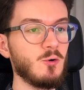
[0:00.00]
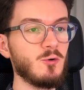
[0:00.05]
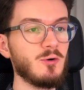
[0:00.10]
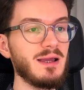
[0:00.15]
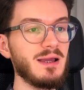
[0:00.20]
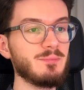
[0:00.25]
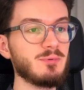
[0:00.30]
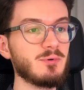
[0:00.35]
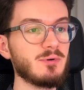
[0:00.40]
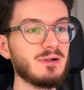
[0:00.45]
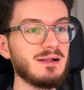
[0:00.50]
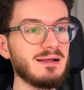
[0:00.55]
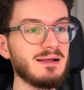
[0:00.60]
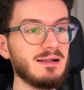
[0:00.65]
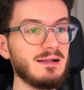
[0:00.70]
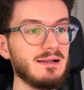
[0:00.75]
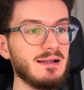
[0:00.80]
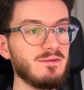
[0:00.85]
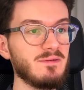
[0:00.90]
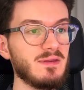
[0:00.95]
April
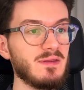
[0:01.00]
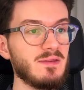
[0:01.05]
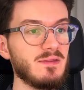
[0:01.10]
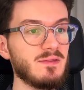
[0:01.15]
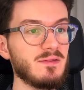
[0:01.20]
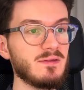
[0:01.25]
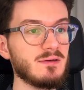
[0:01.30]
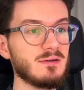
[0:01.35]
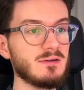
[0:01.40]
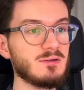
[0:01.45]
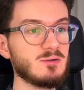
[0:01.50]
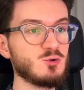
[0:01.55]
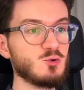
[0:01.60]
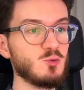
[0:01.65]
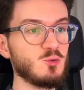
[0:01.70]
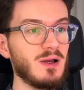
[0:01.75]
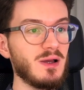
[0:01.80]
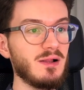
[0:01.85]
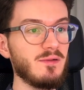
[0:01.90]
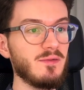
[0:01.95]
11th,
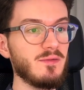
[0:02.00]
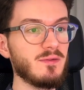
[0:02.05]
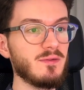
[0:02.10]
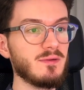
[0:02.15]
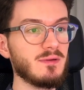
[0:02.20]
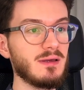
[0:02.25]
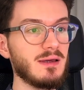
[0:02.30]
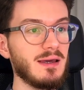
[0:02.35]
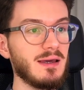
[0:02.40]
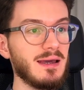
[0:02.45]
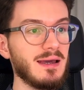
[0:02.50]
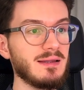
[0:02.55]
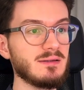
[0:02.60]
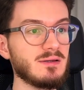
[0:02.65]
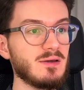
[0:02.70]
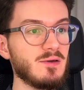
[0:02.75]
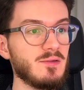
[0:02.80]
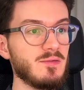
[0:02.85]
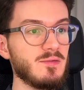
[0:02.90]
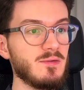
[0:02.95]
12th,
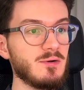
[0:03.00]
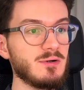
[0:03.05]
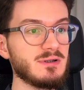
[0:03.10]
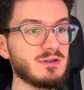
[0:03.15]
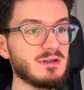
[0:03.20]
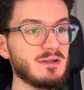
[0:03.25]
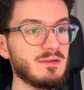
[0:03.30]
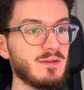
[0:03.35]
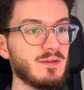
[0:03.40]
and 13th.